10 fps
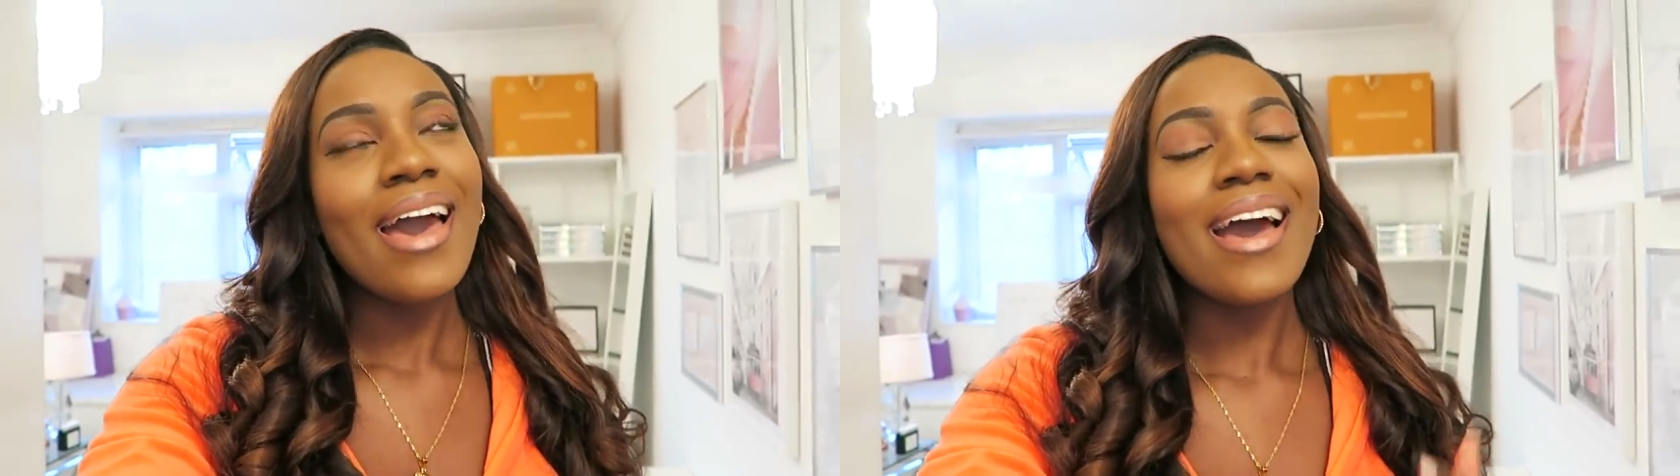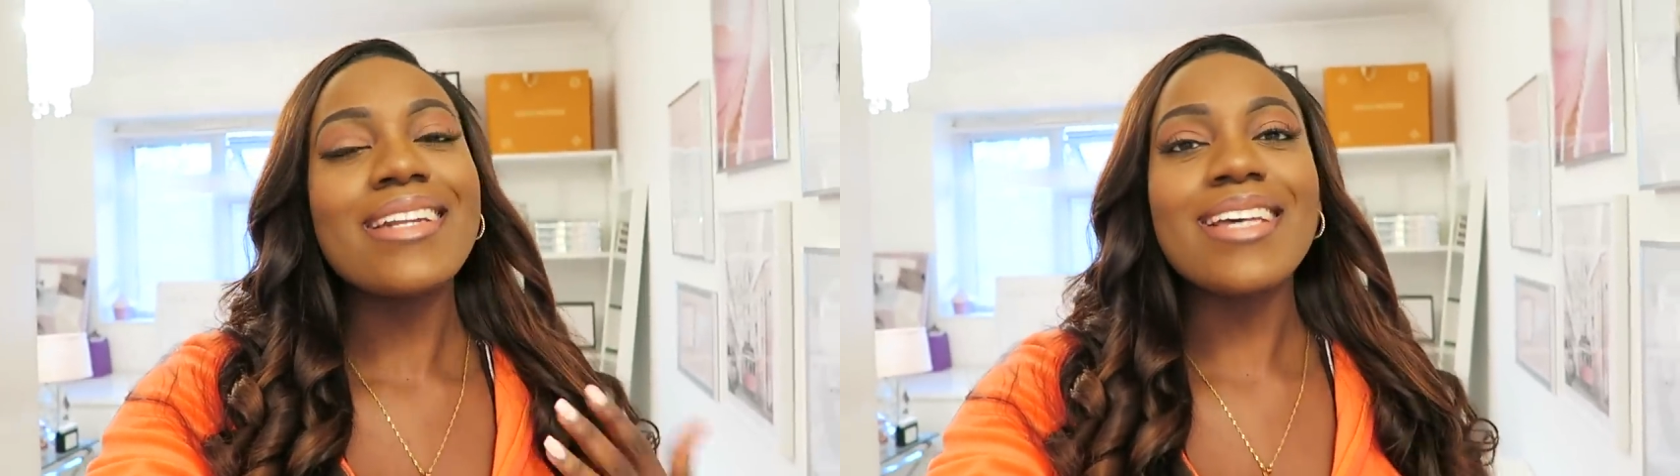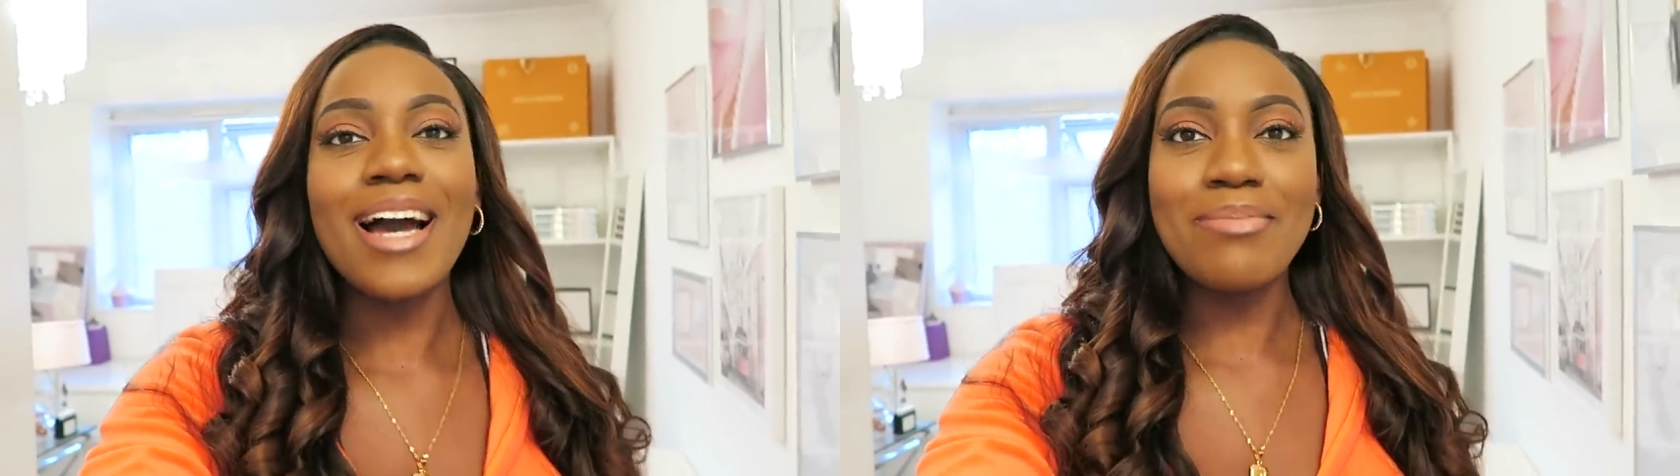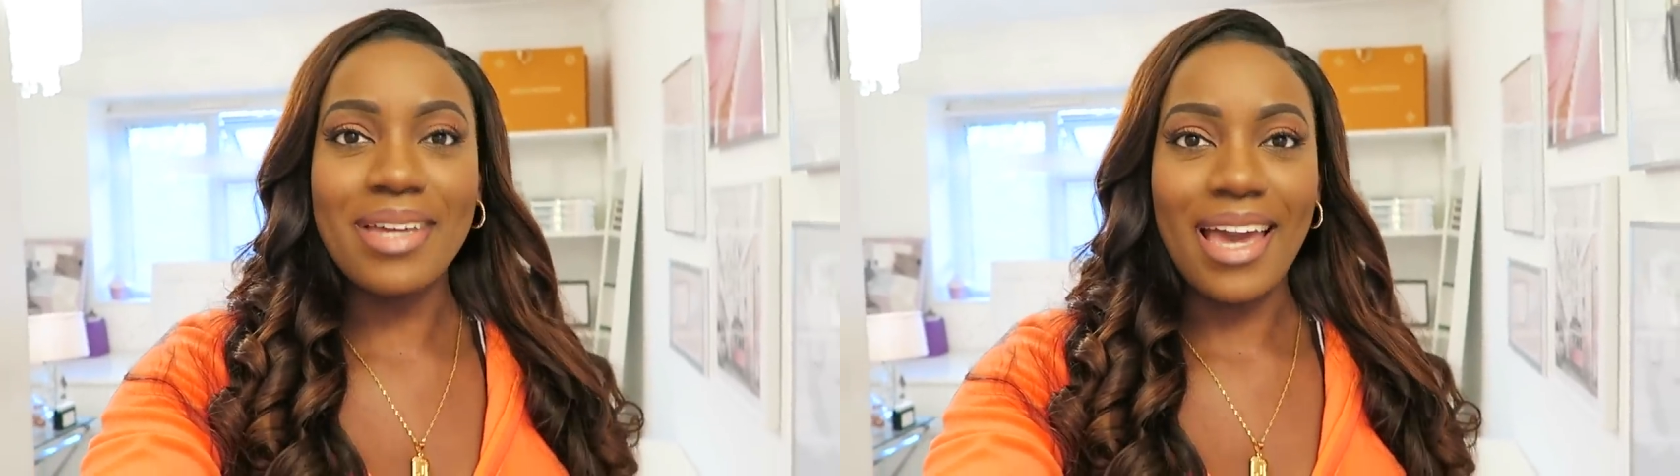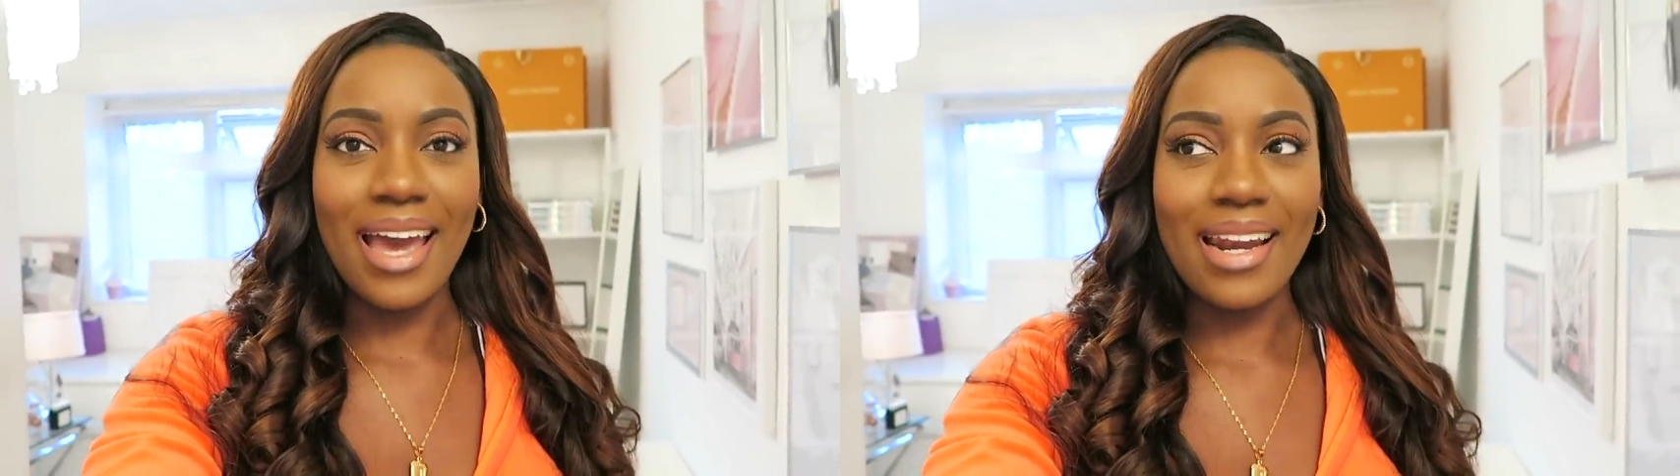and time
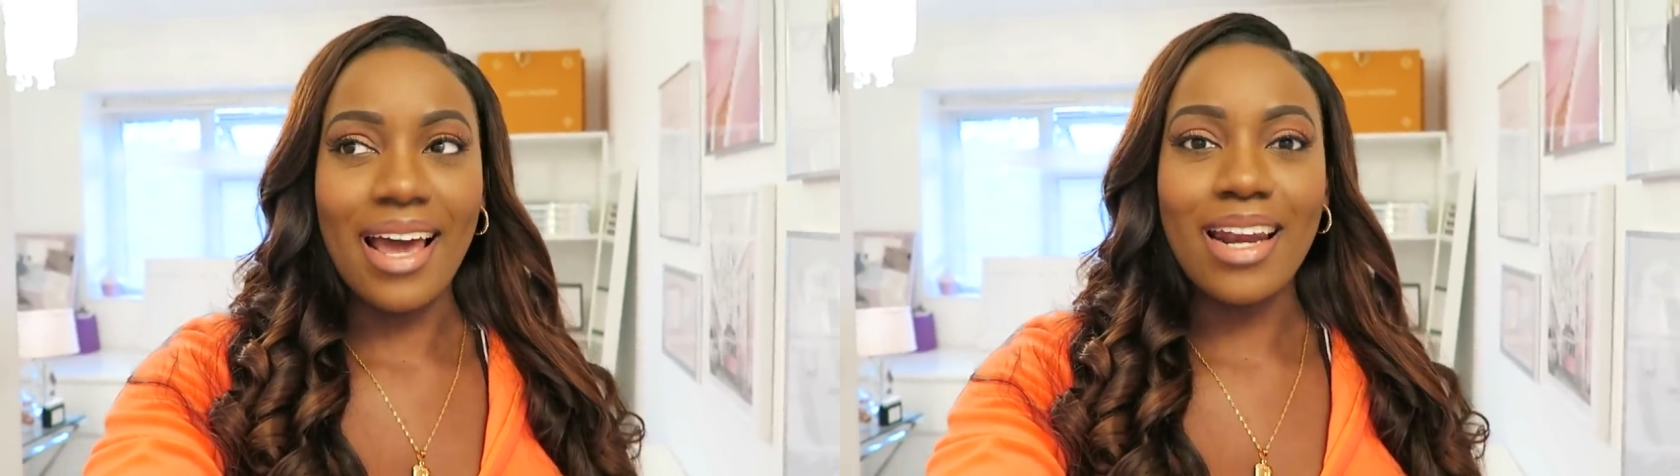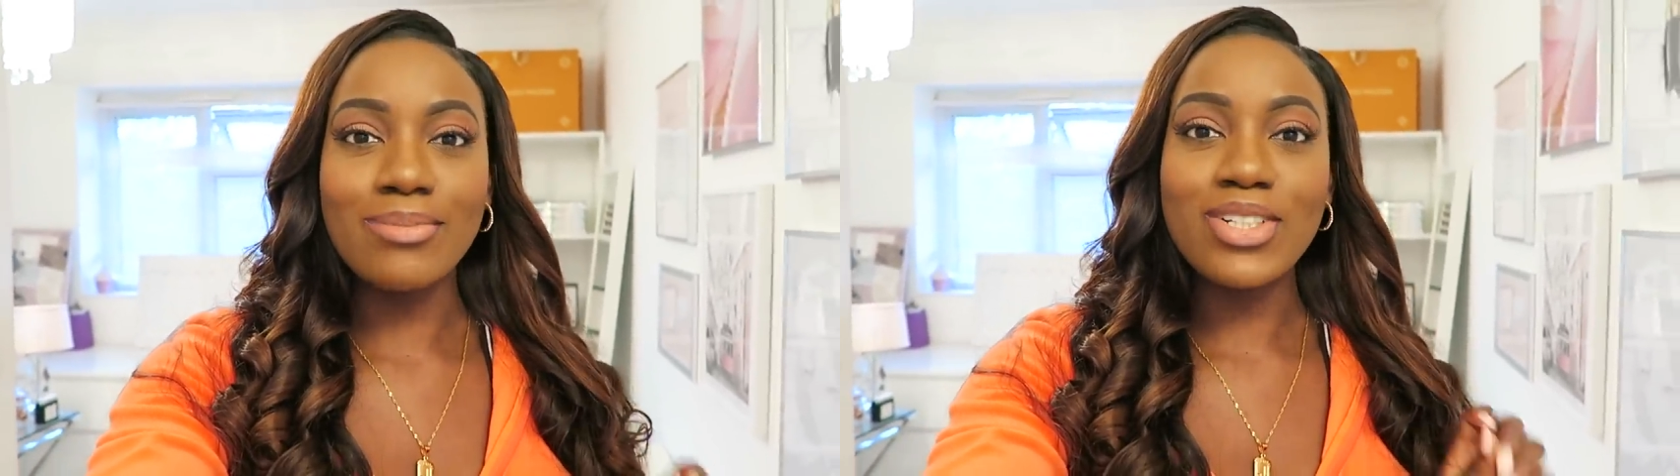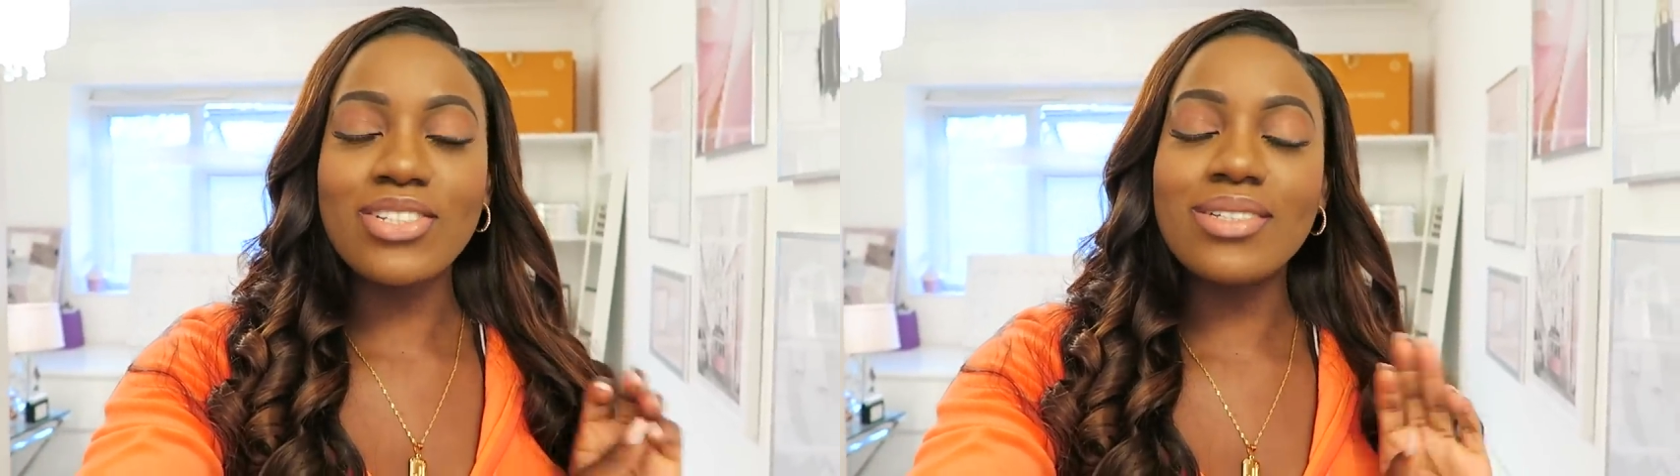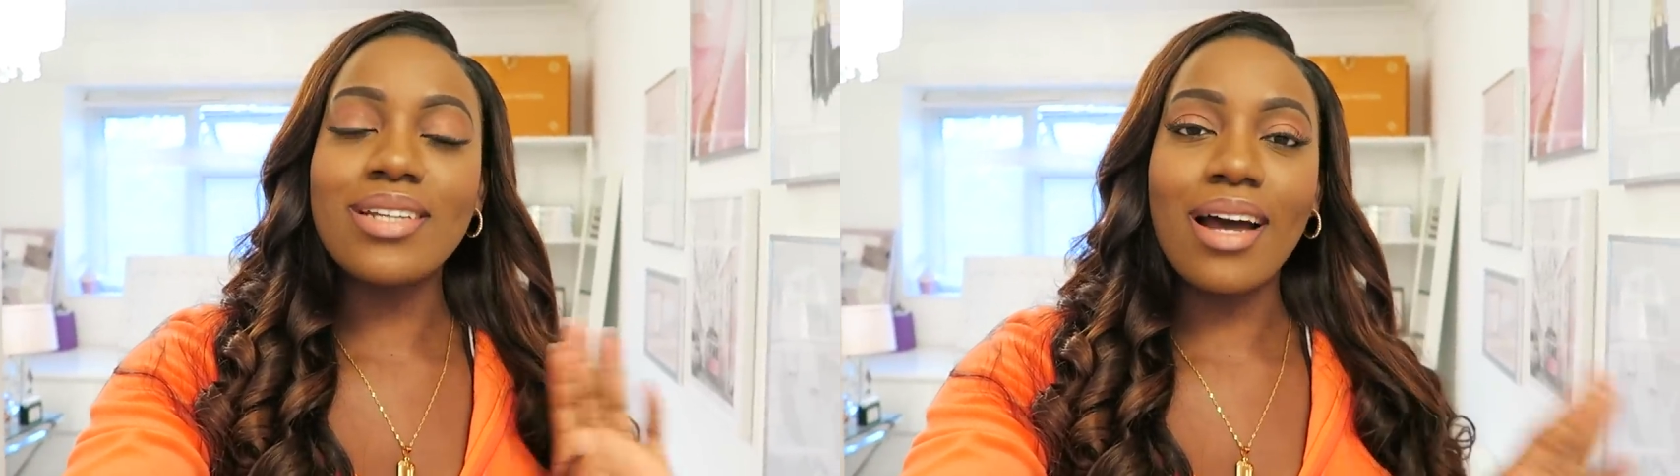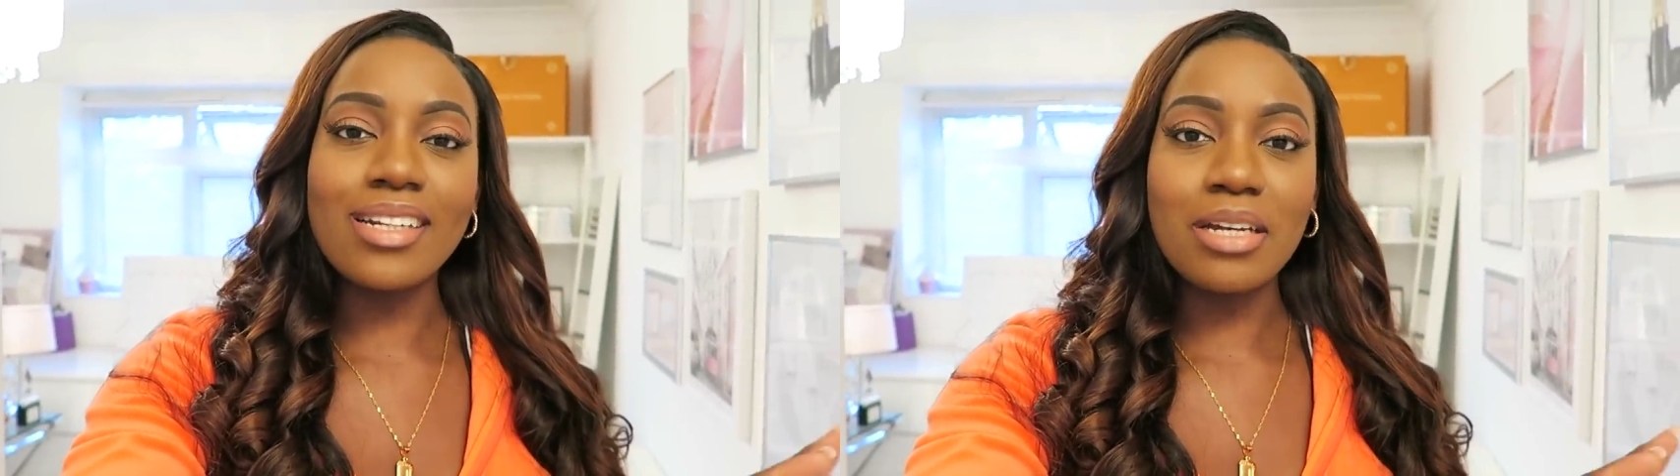again and I'm just
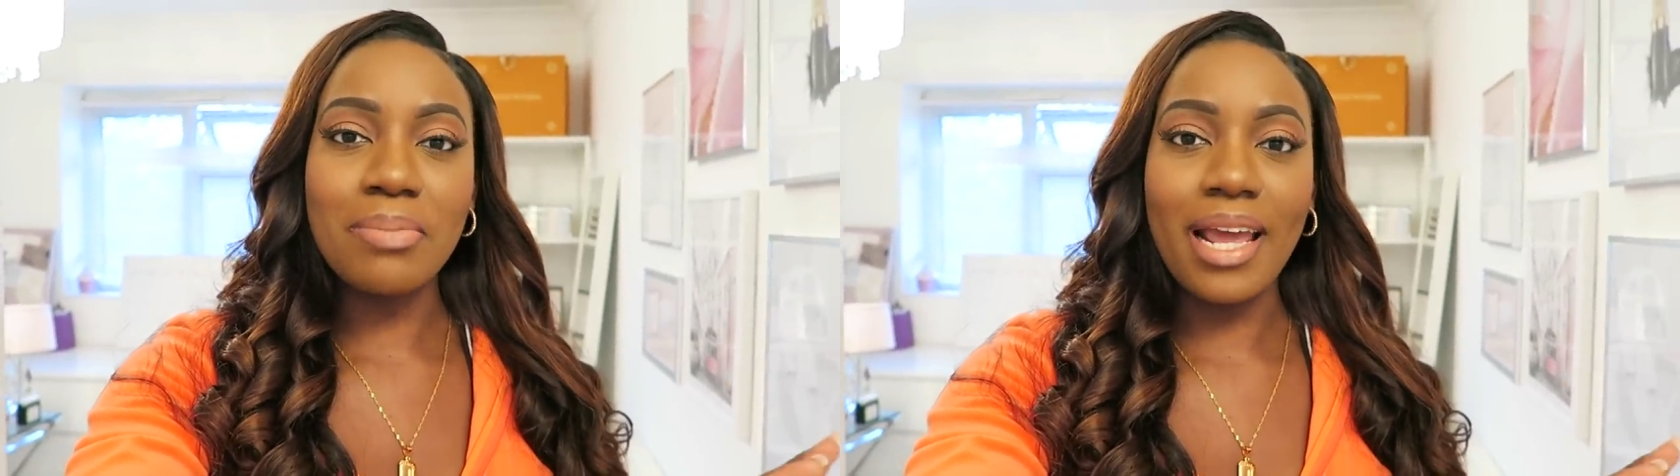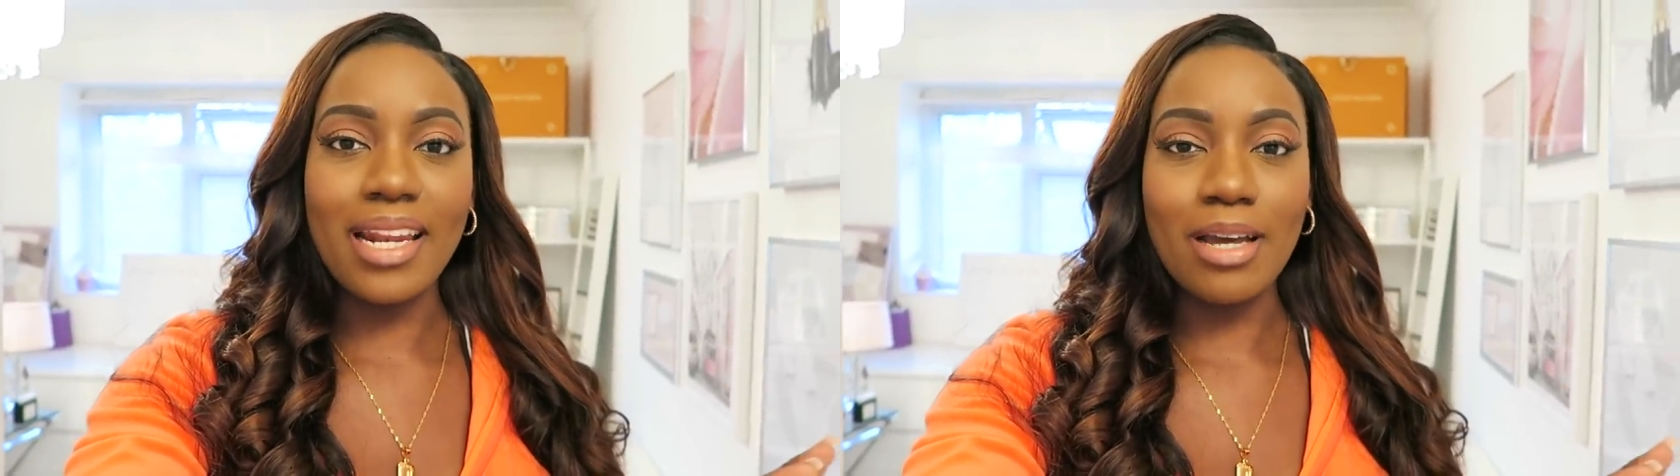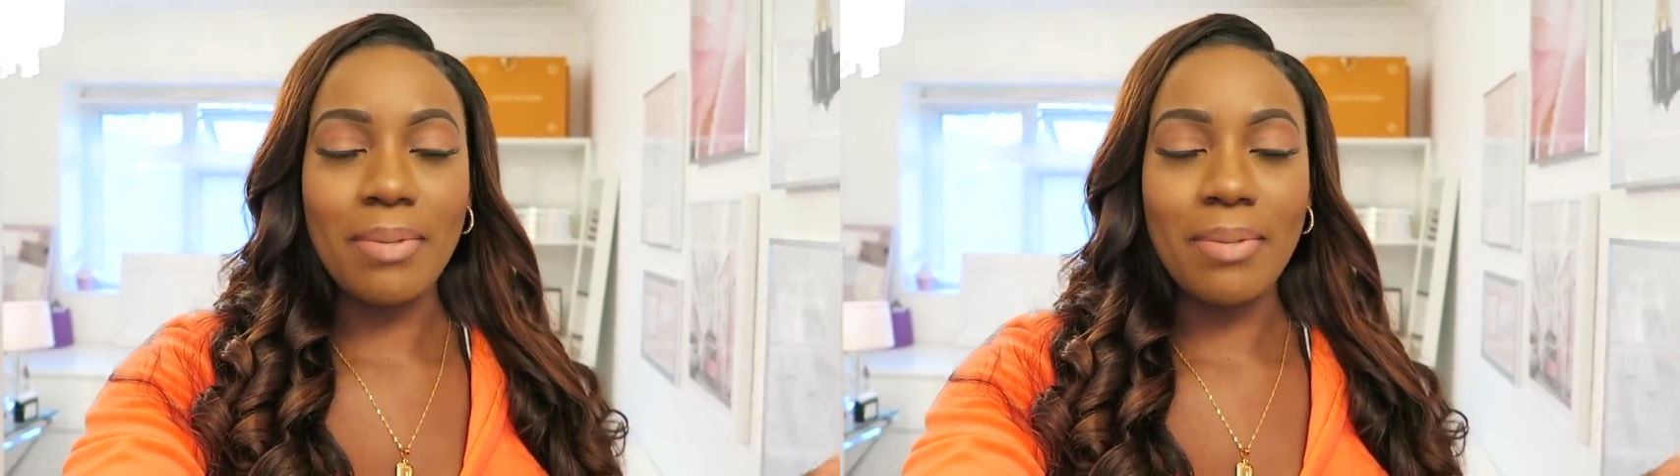done complaining